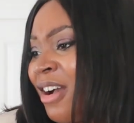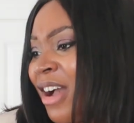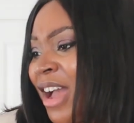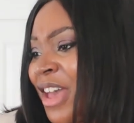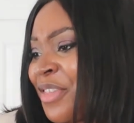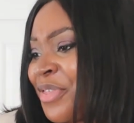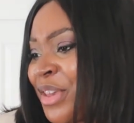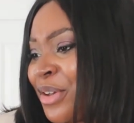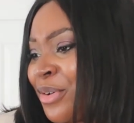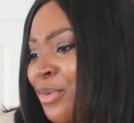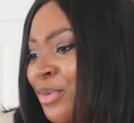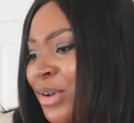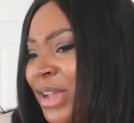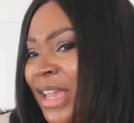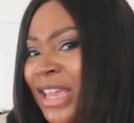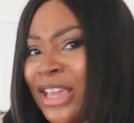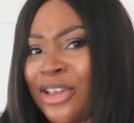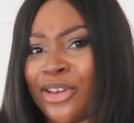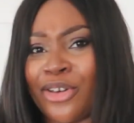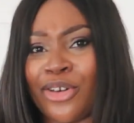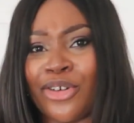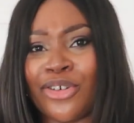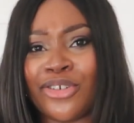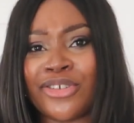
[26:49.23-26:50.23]
I think
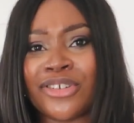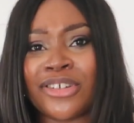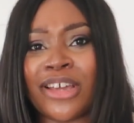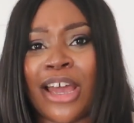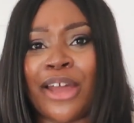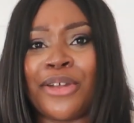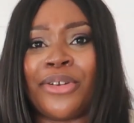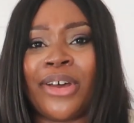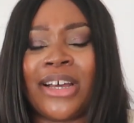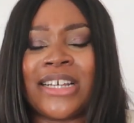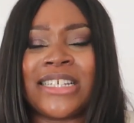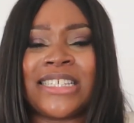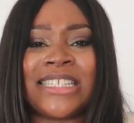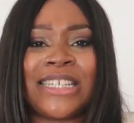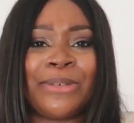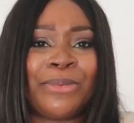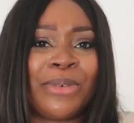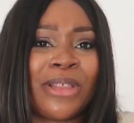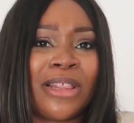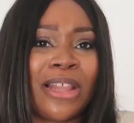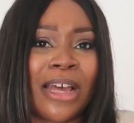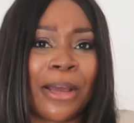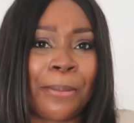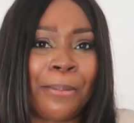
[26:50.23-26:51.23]
it could go nicely
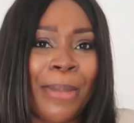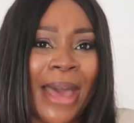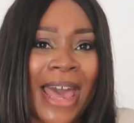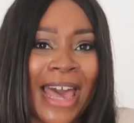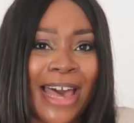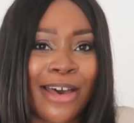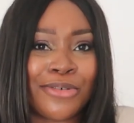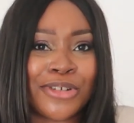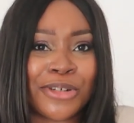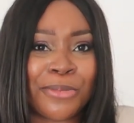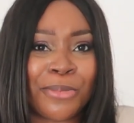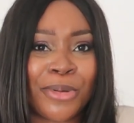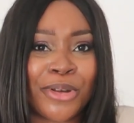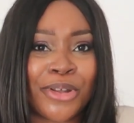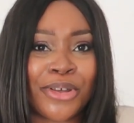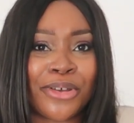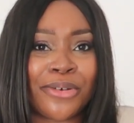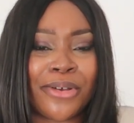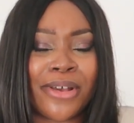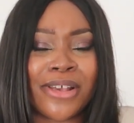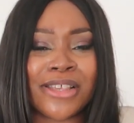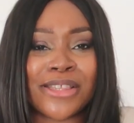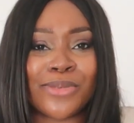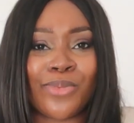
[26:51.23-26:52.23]
with like powder
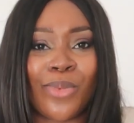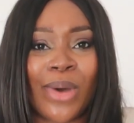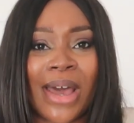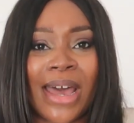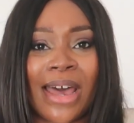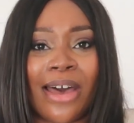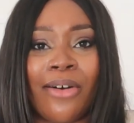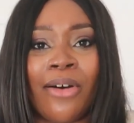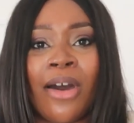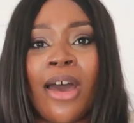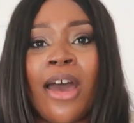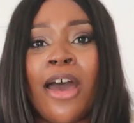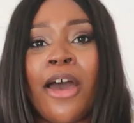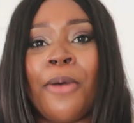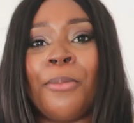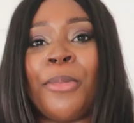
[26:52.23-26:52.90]
blue as well,